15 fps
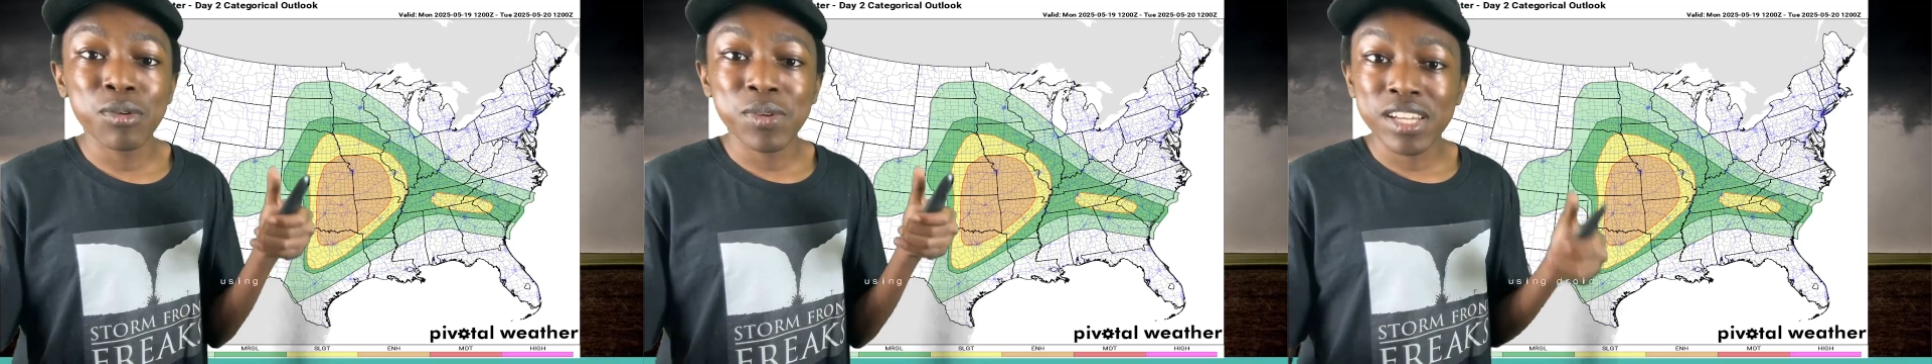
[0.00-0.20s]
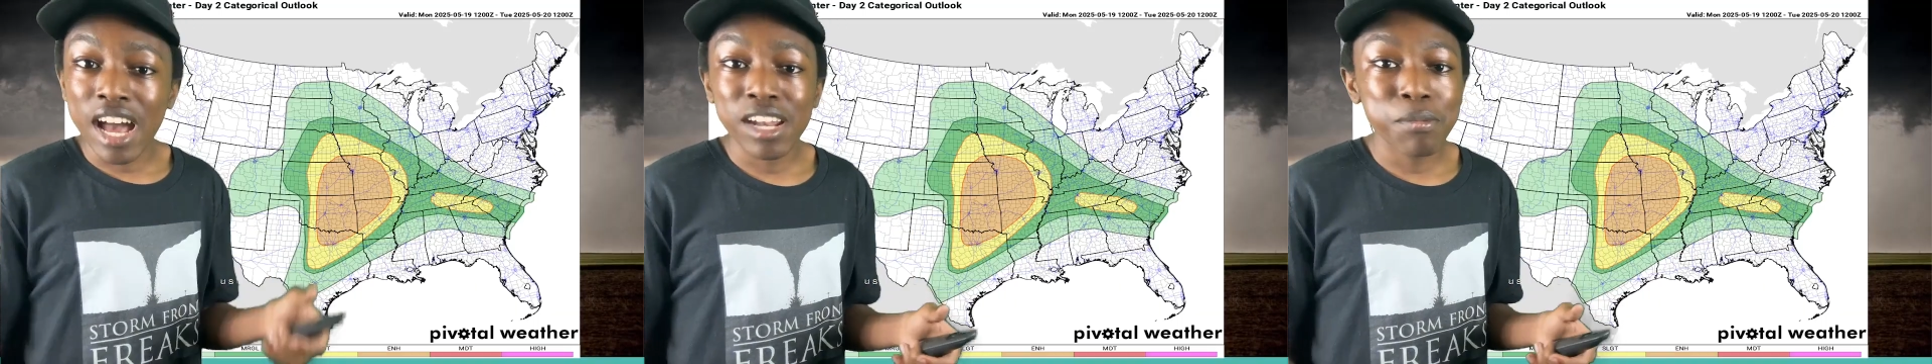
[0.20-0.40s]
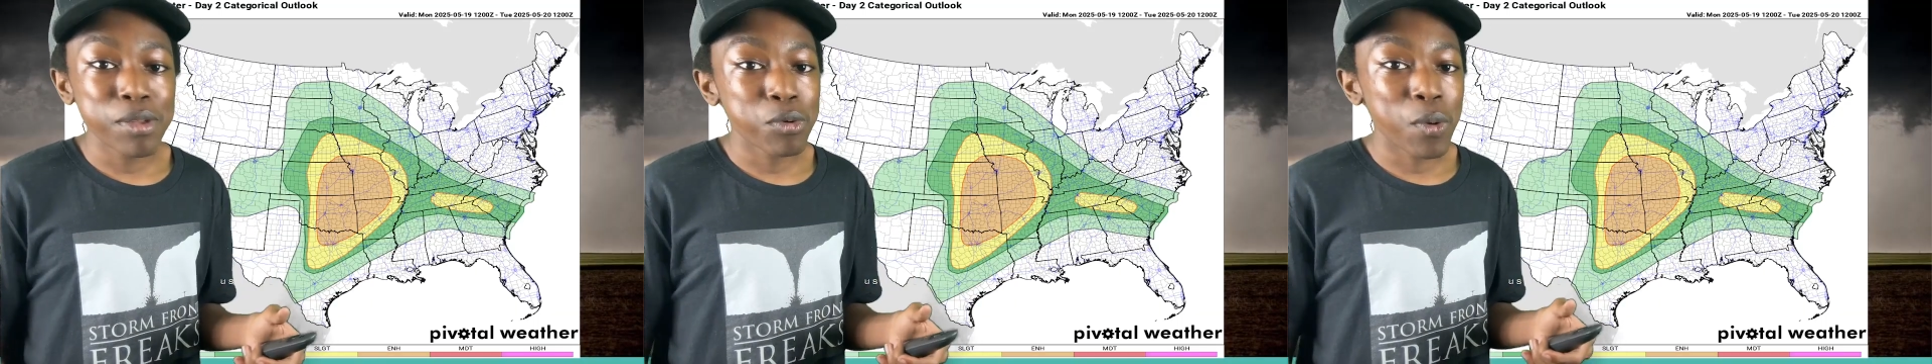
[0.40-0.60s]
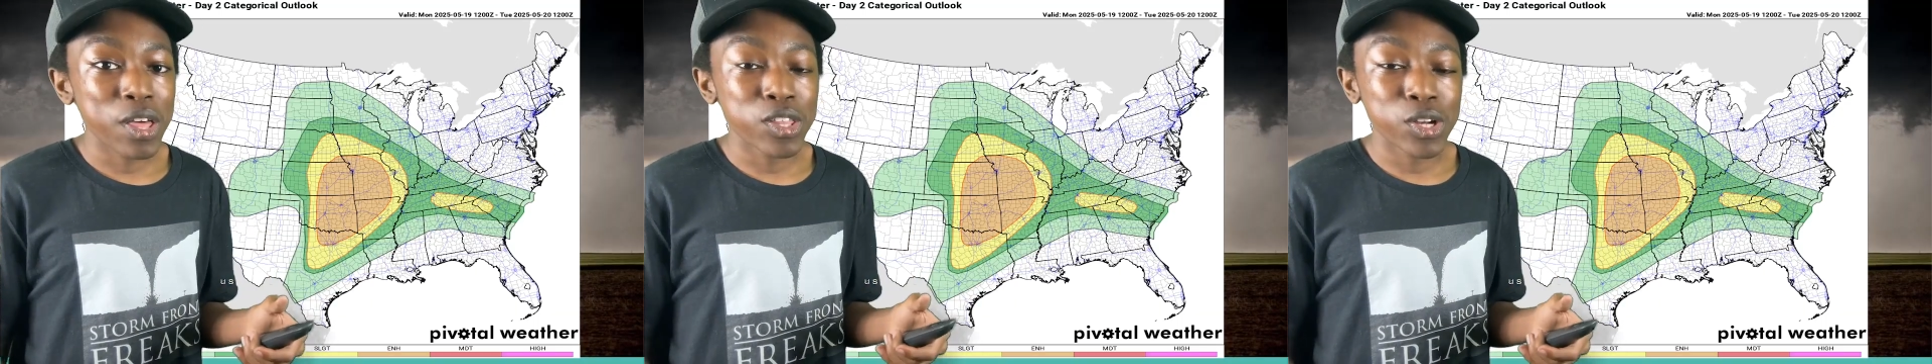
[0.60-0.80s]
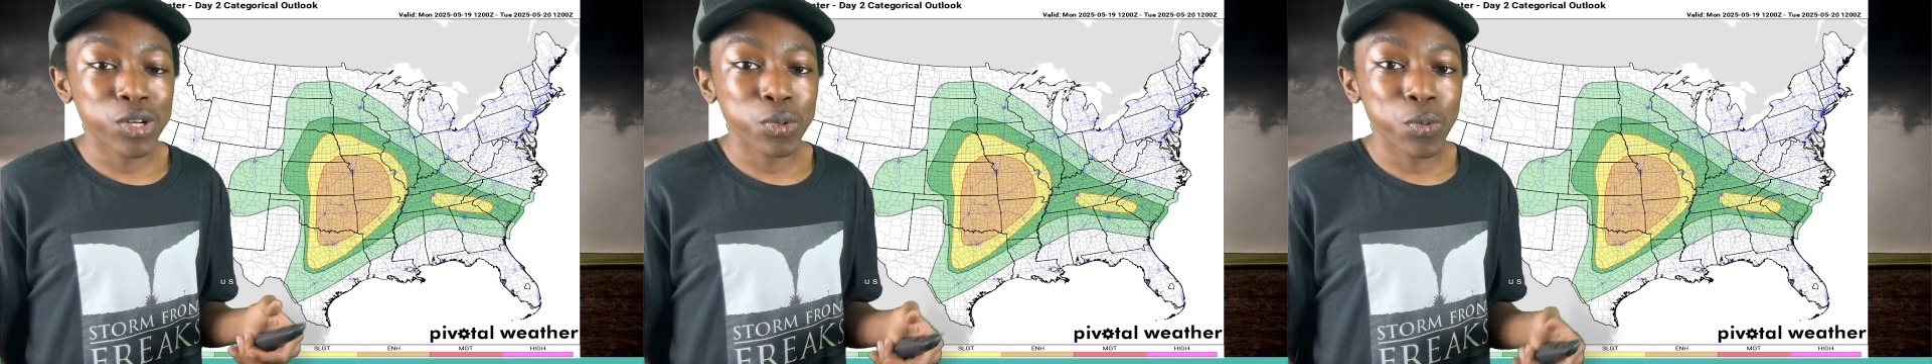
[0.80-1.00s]
we got to be
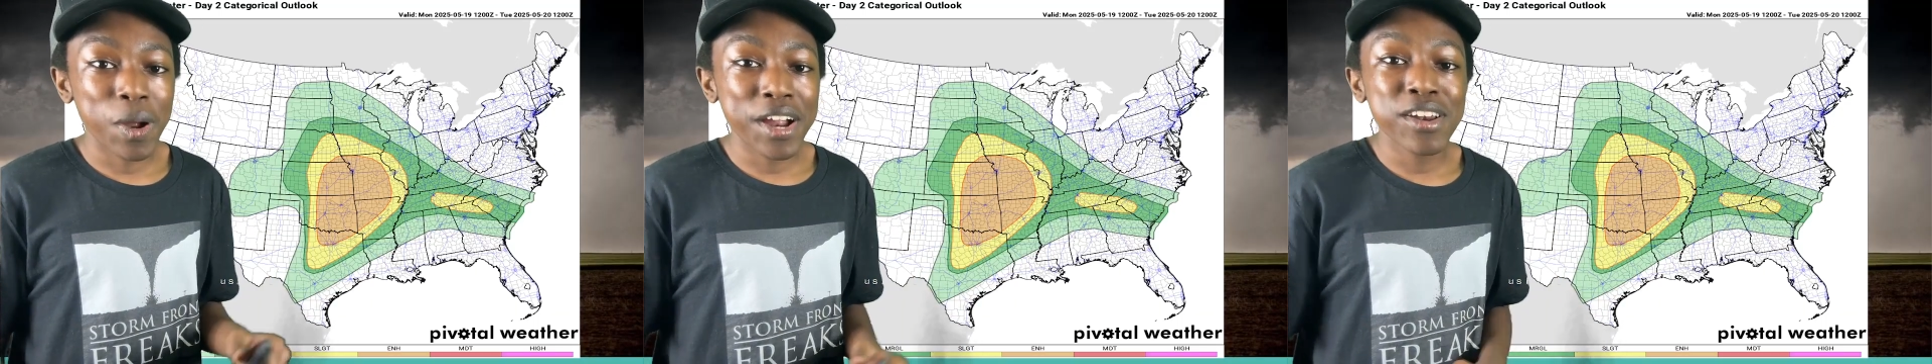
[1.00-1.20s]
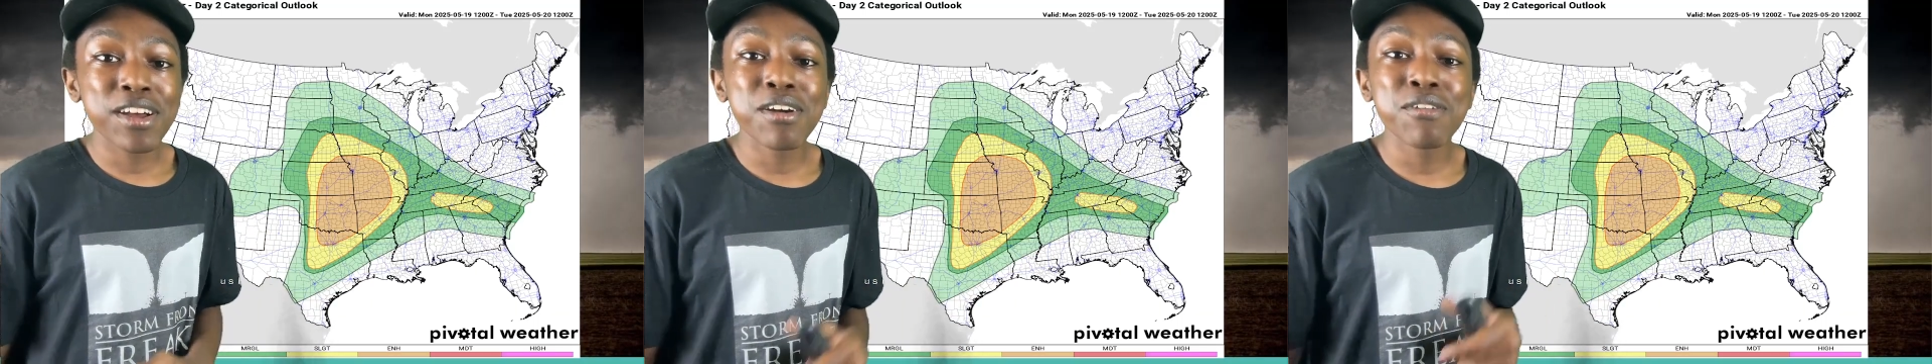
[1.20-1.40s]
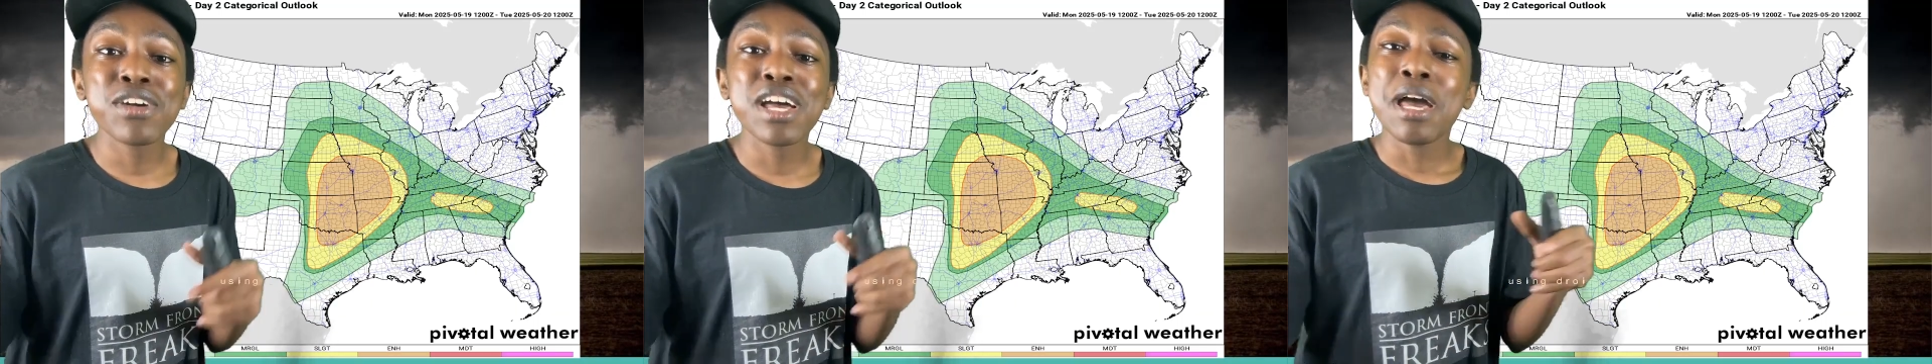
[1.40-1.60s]
weather aware of.